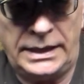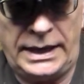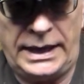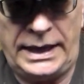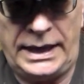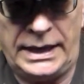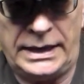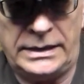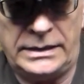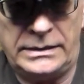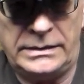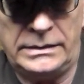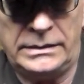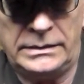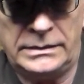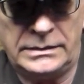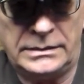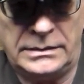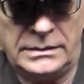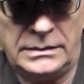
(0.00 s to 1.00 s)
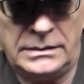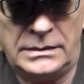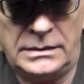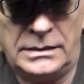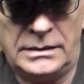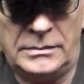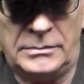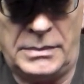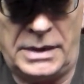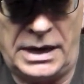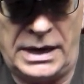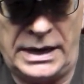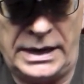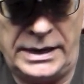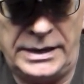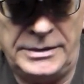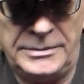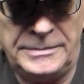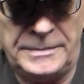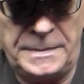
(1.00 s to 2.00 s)
and
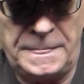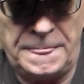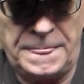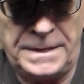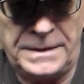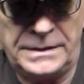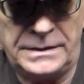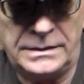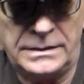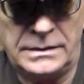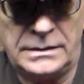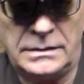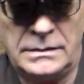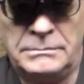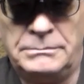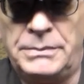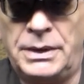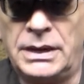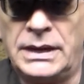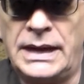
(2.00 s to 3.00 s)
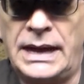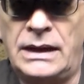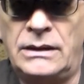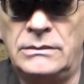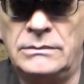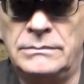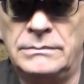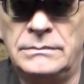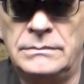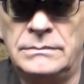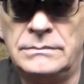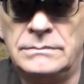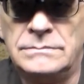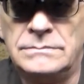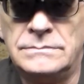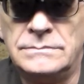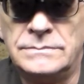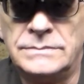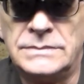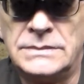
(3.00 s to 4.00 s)
my bug out
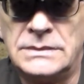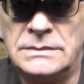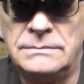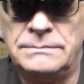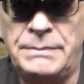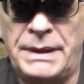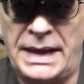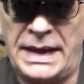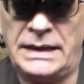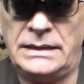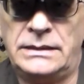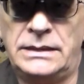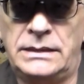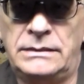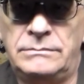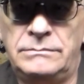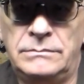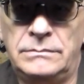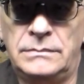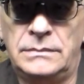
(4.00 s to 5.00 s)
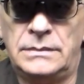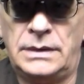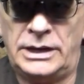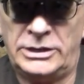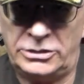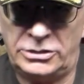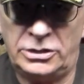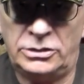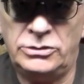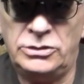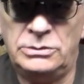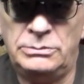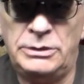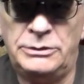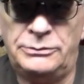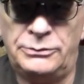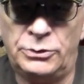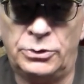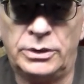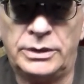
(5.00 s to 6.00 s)
bag that I showed you
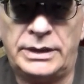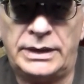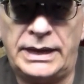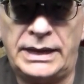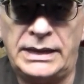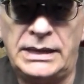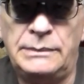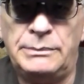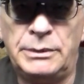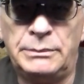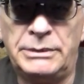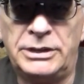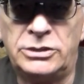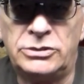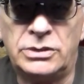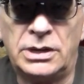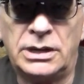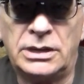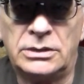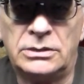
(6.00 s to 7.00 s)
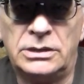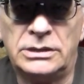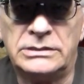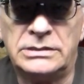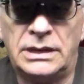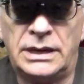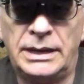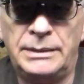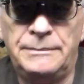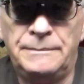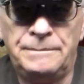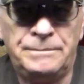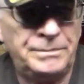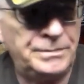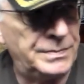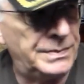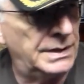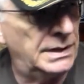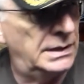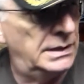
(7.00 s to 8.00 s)
before that I keep in my truck at all time,
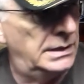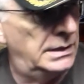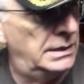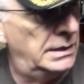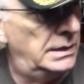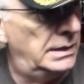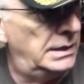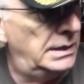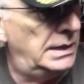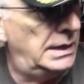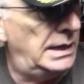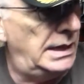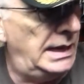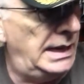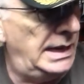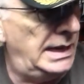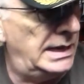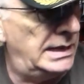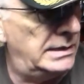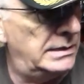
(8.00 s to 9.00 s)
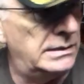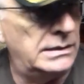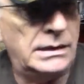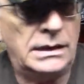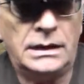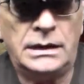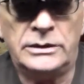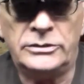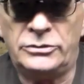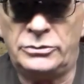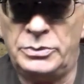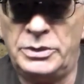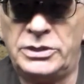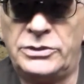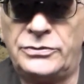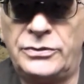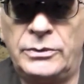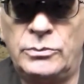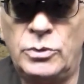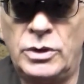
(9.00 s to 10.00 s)
and
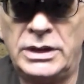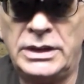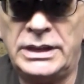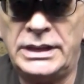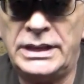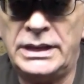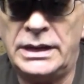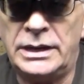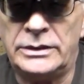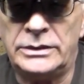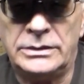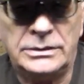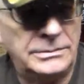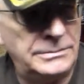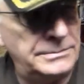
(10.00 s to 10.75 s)
switch from one to the other.